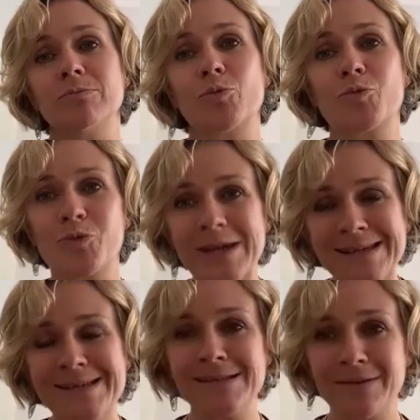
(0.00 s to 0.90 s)

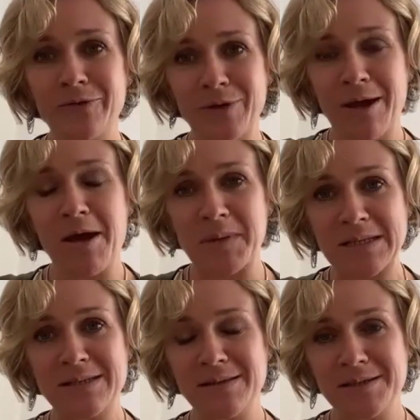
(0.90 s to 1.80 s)
reason for
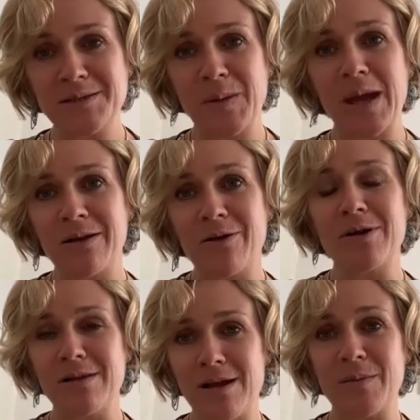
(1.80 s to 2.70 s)
coming to the debate on
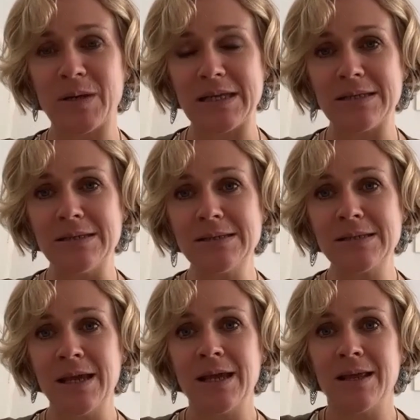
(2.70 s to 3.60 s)
climate is,